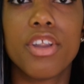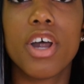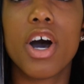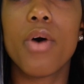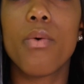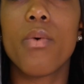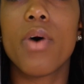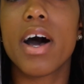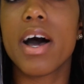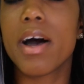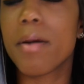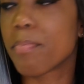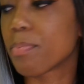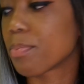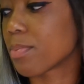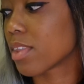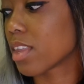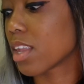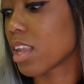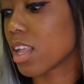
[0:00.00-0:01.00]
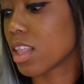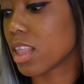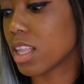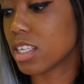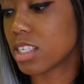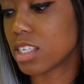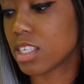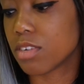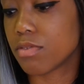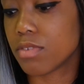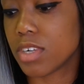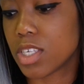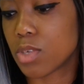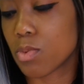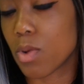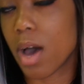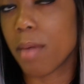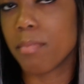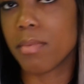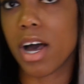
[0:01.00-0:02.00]
You know what? This is the
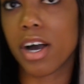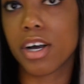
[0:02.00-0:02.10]
reason why I'm